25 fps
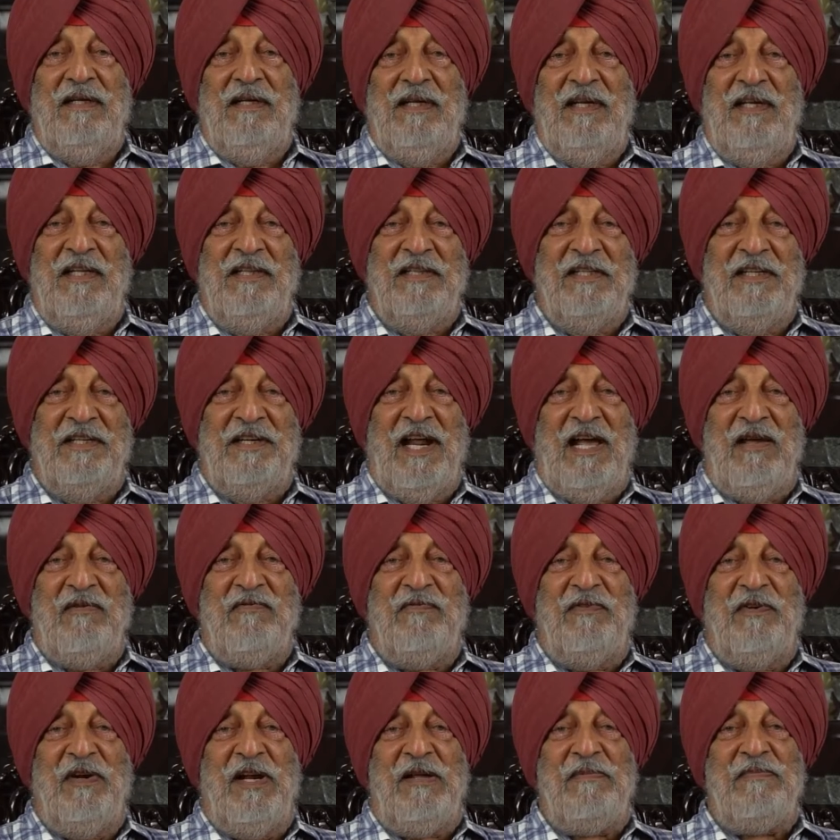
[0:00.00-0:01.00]
in the
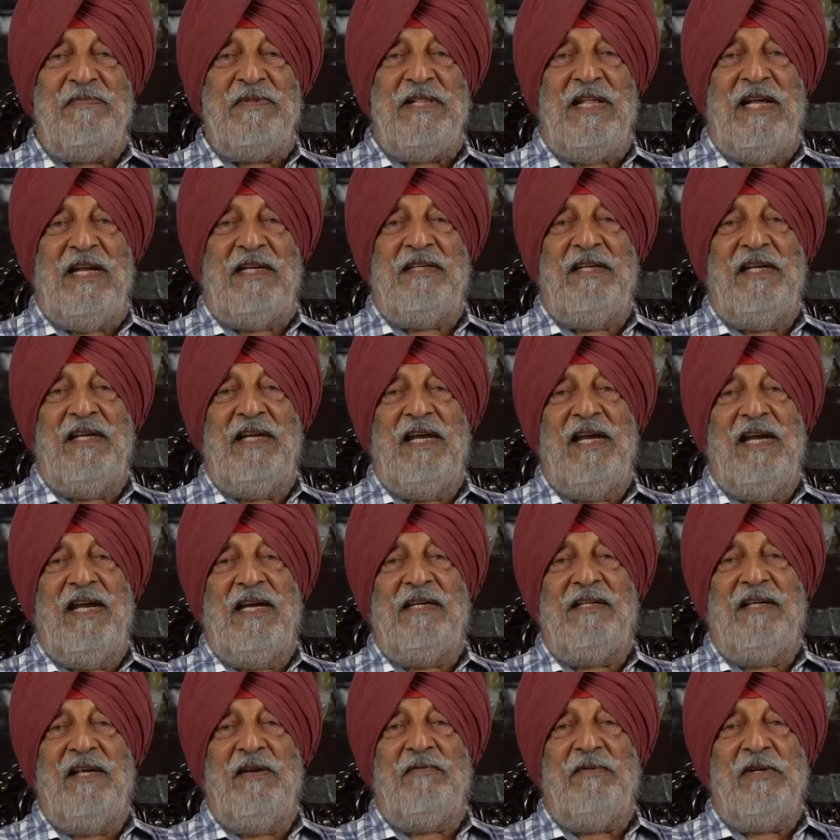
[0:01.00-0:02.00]
time frame that he
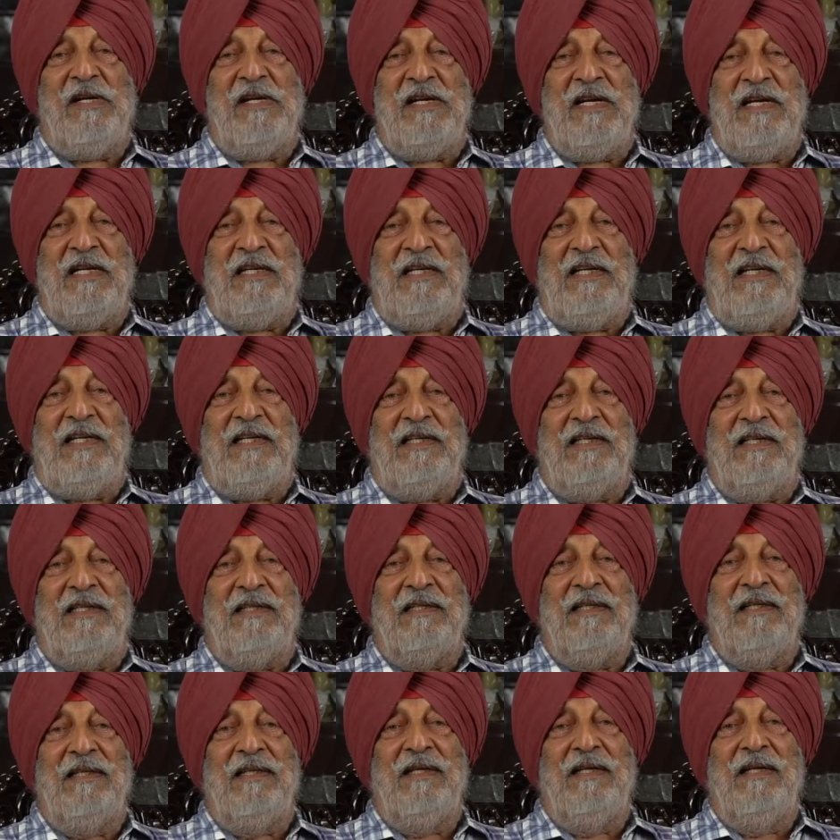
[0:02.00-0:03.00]
had given earlier,
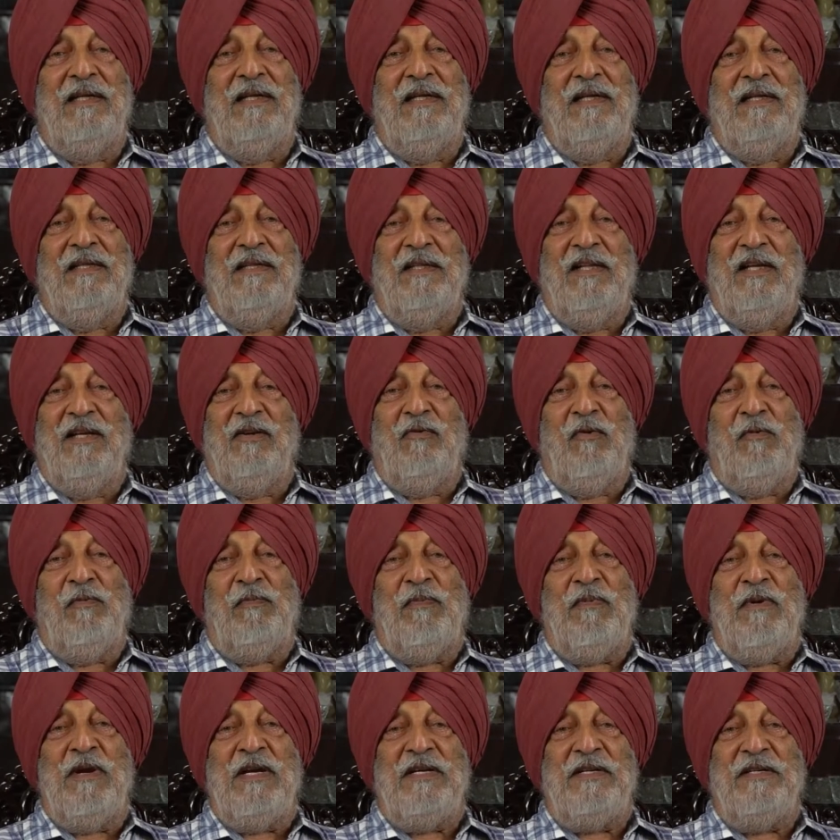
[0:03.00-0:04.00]
the
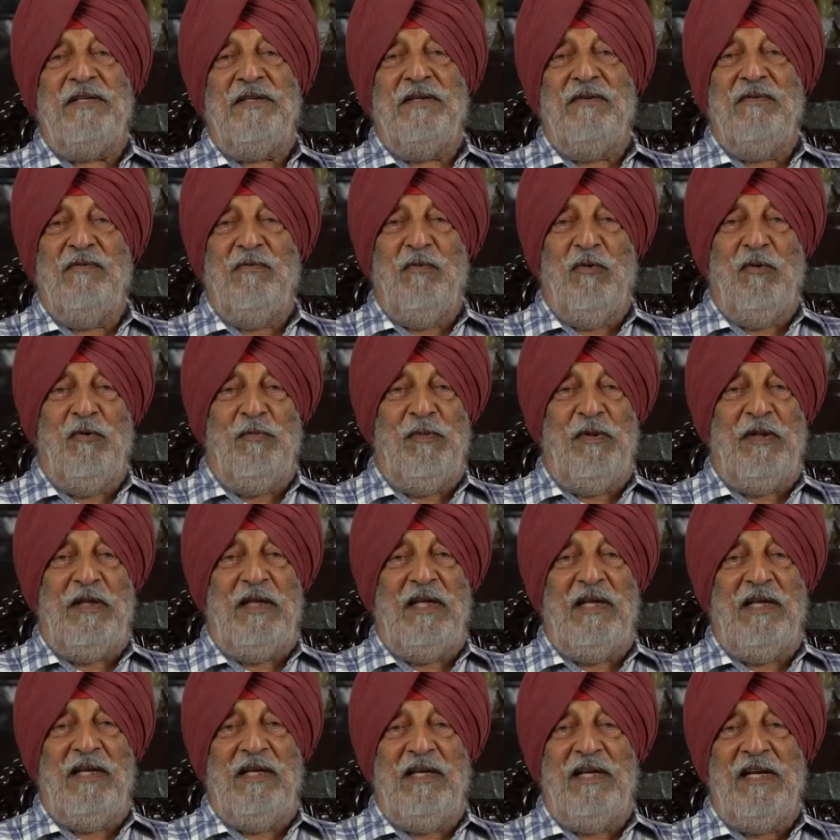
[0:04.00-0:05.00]
equipment would
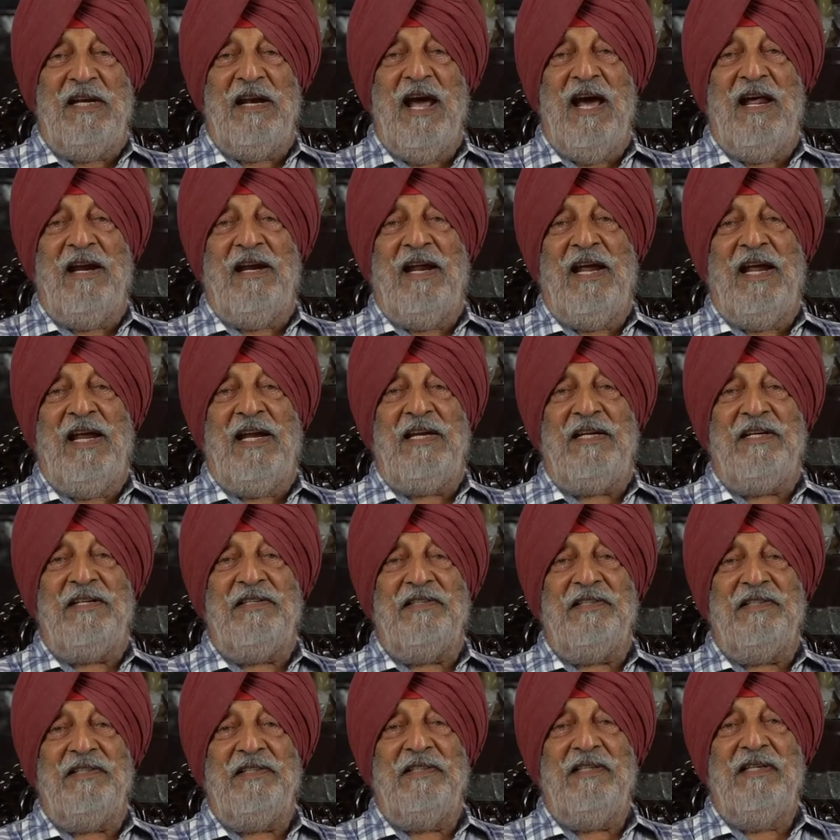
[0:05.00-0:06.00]
be in our
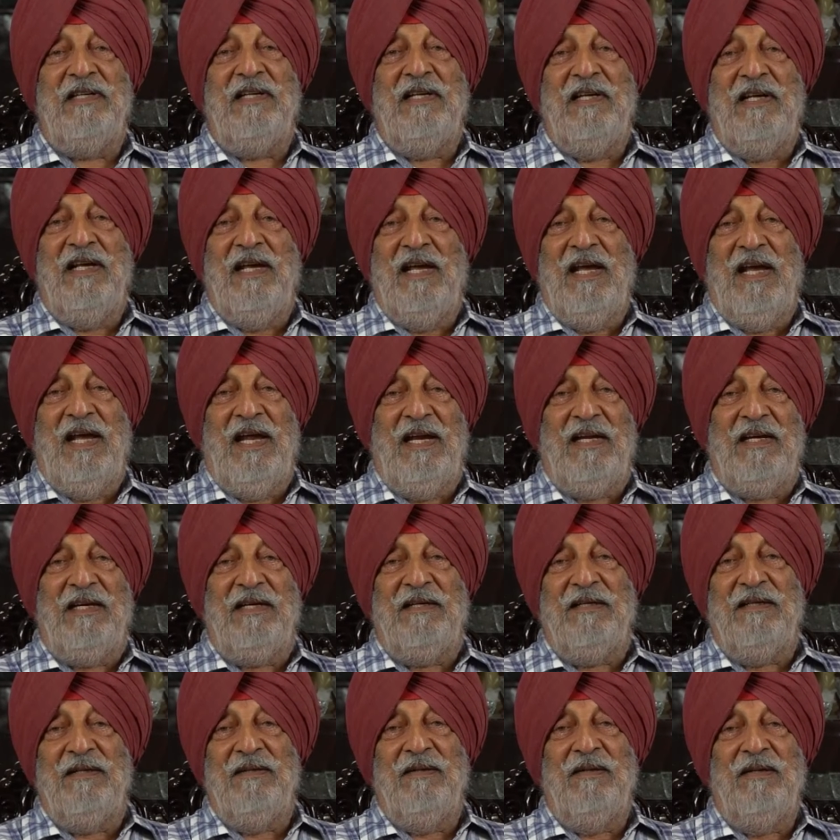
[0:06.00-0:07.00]
hands and
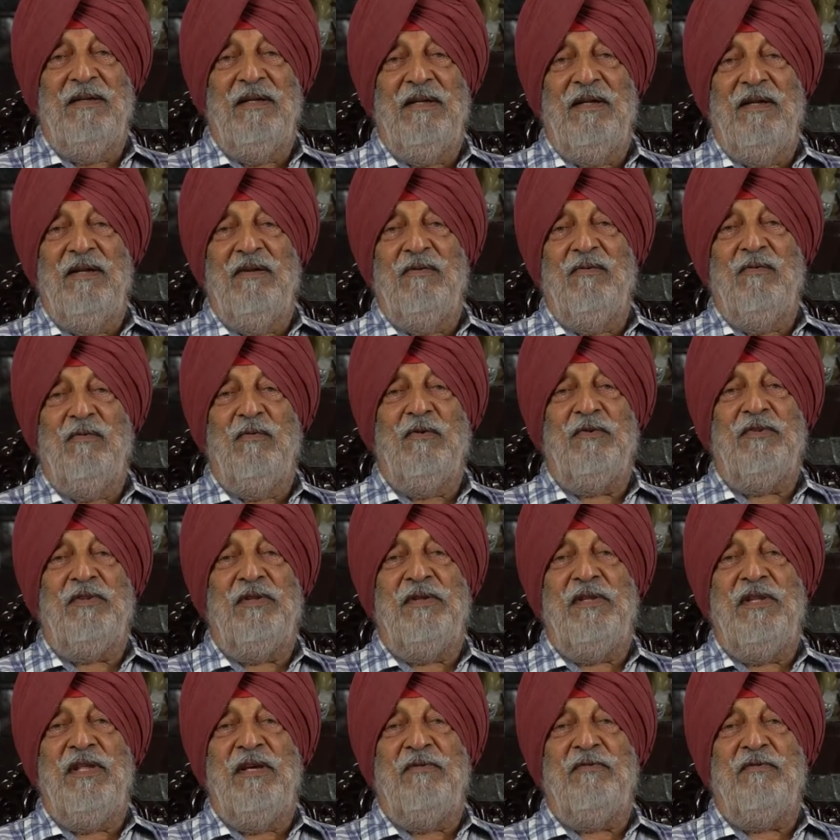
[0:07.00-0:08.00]

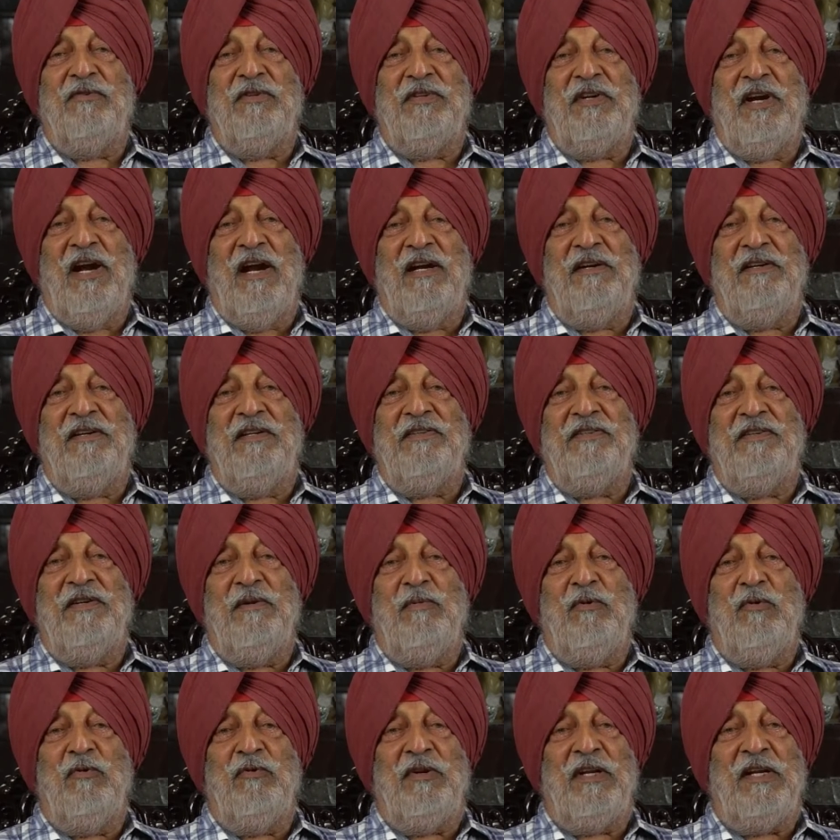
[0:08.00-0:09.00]
they would start
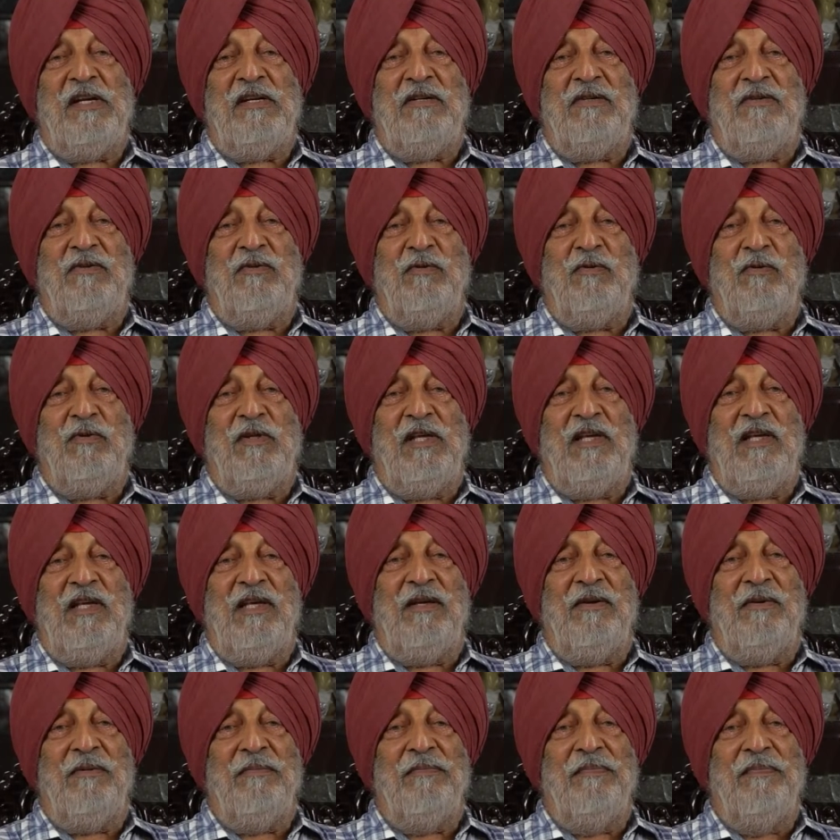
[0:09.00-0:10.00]
distributing to the
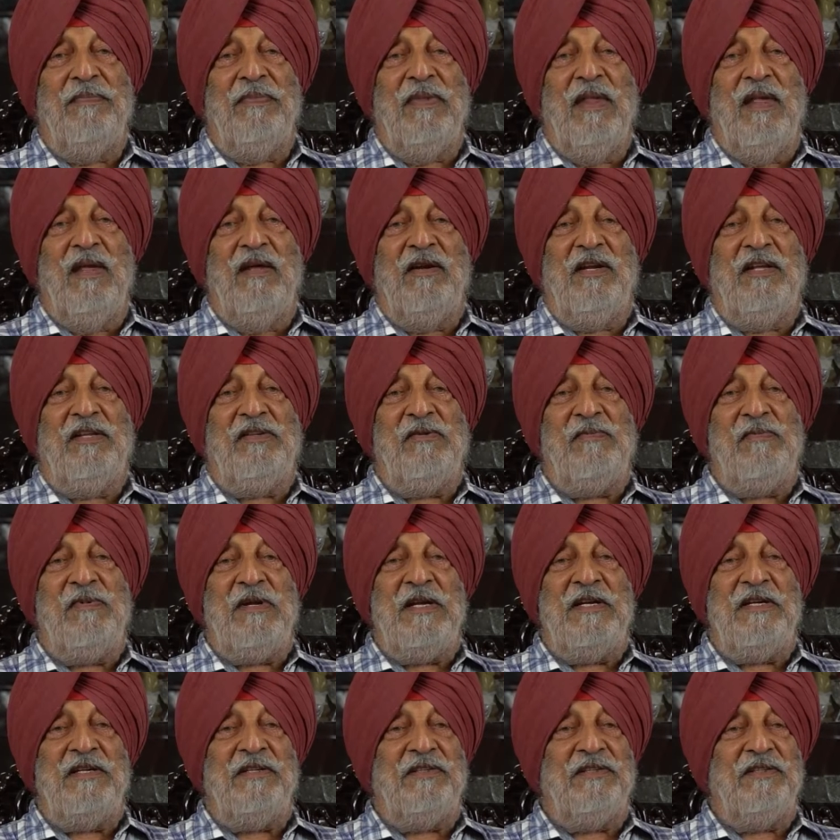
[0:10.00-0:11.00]

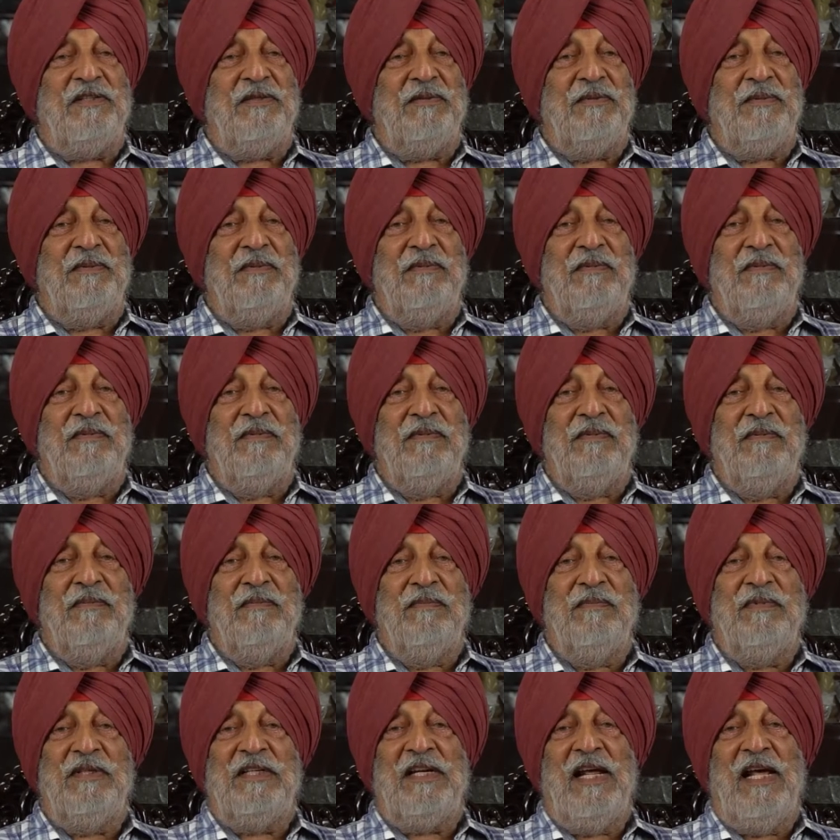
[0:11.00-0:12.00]
regiments,
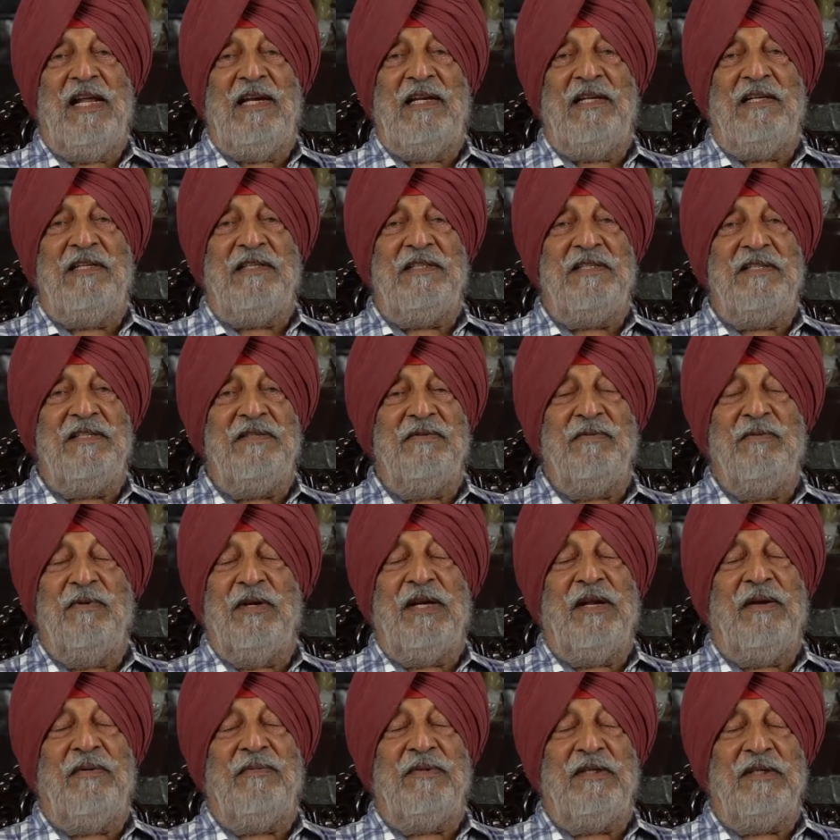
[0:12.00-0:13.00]
battalions,
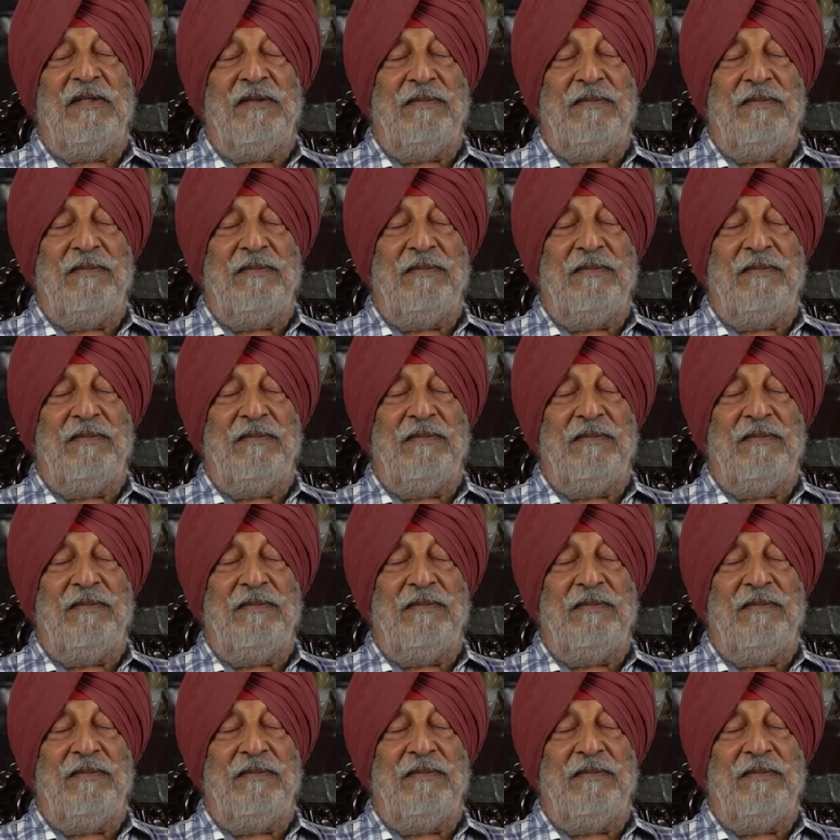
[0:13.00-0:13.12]
whatever.